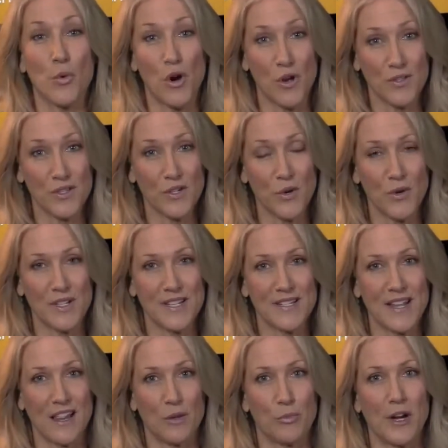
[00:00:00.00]
We're also going to
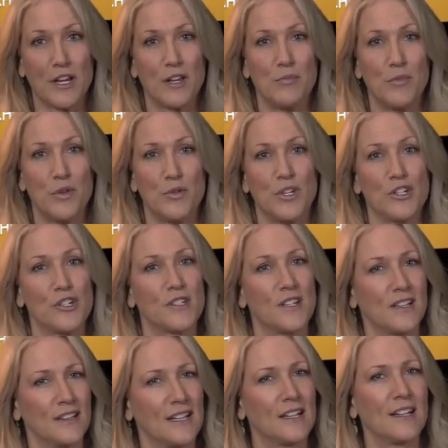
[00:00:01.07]
celebrate communion just
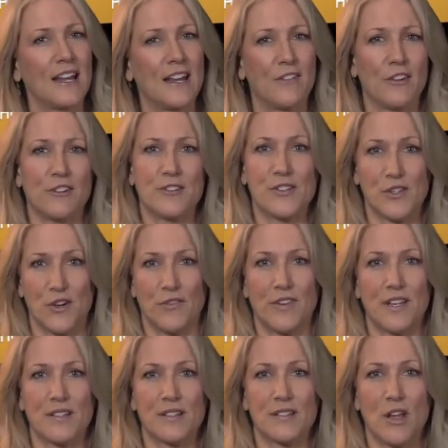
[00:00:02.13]
a little later in
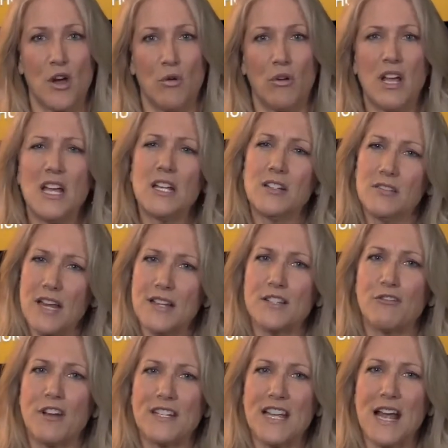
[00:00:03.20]
service, so now's
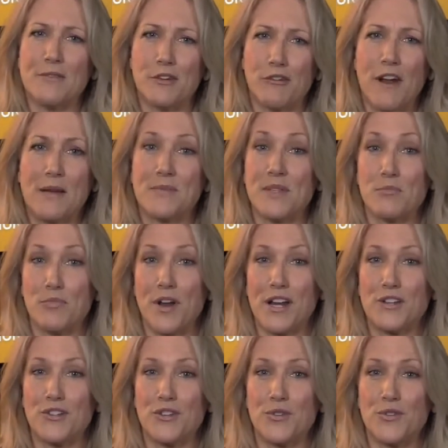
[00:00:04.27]
a great time to grab some bread
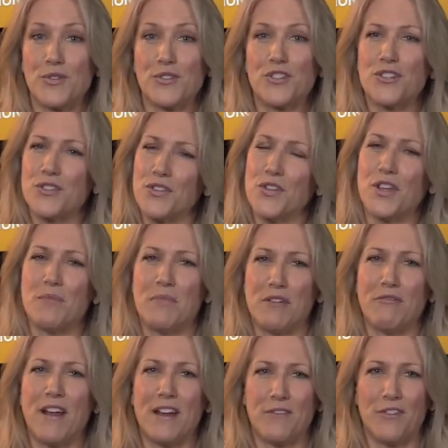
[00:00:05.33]
and juice just so you can
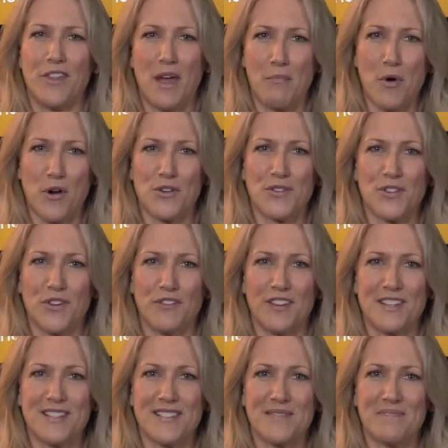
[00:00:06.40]
be ready for that part of
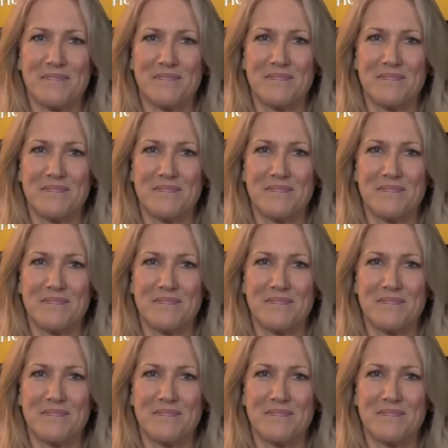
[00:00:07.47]
service.